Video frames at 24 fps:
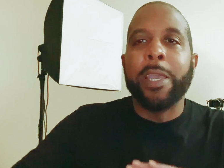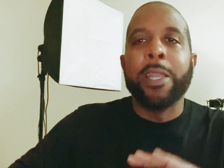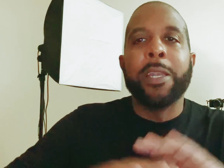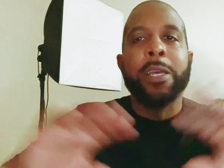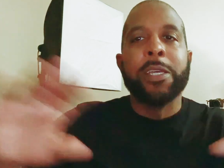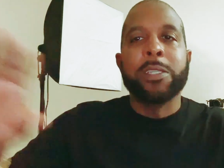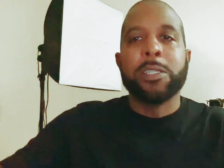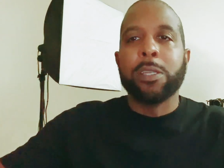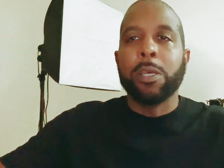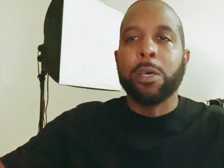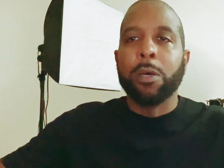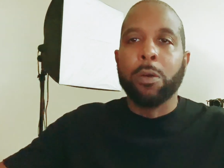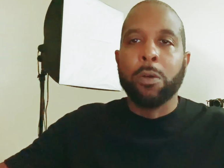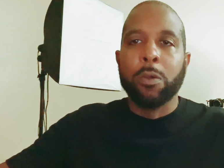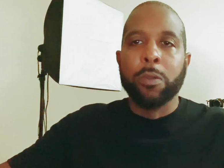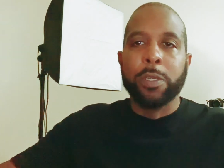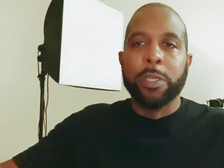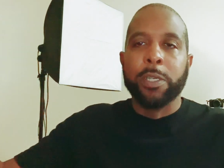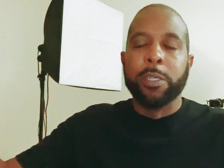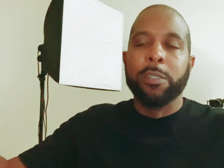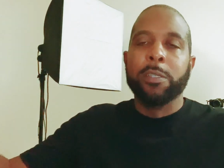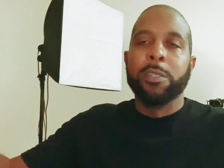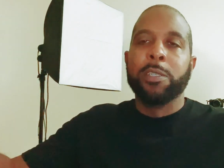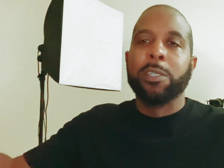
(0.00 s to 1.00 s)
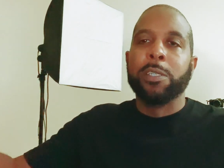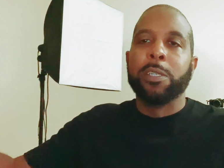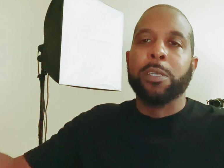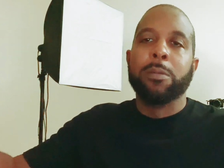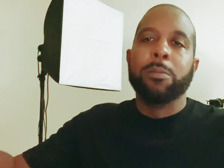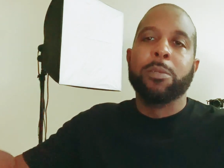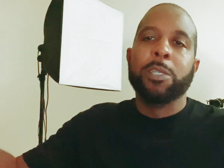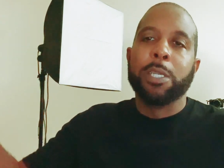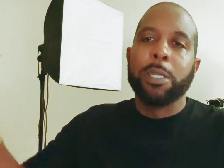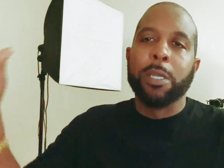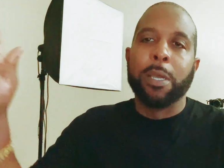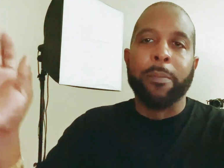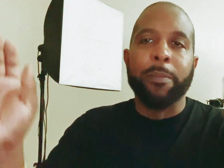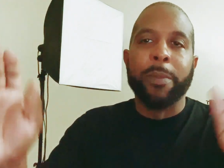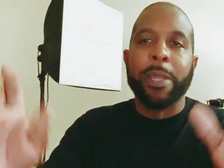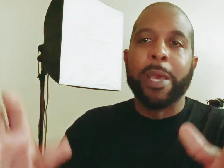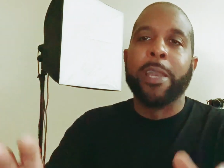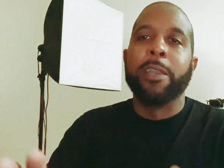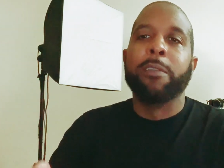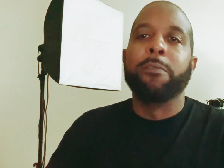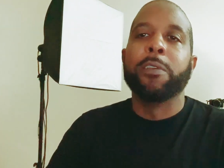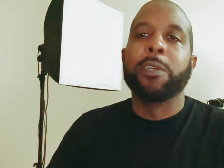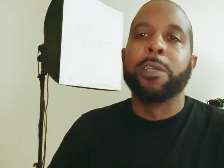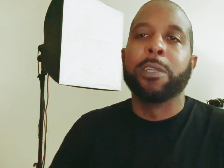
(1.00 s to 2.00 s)
And that's a whole nother subject. I'm
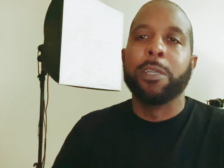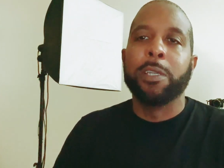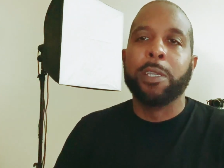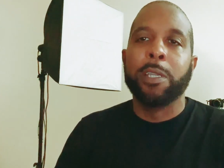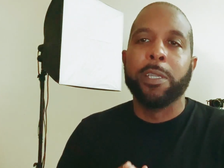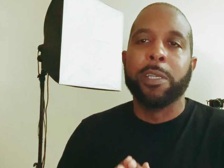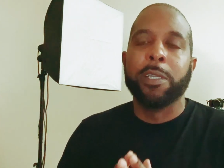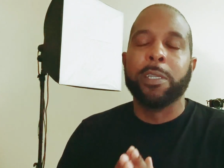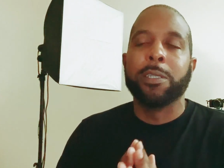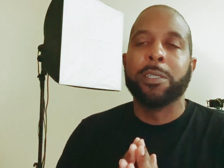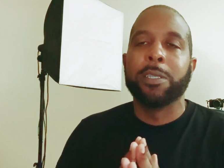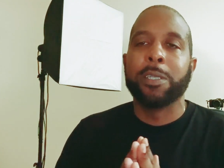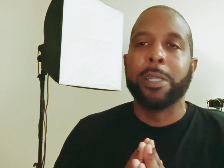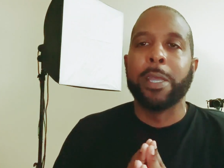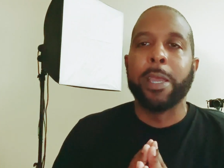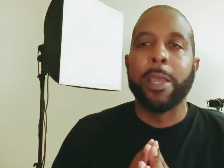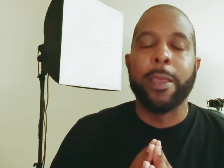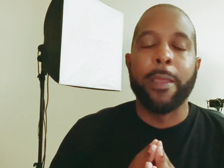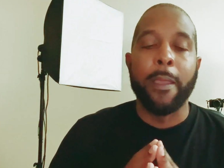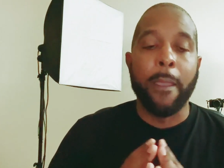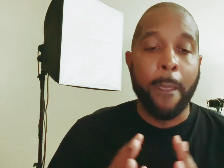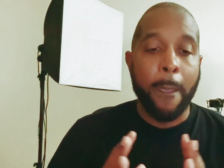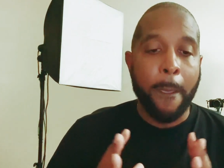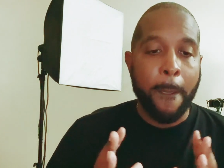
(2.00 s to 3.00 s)
not even going to get into that.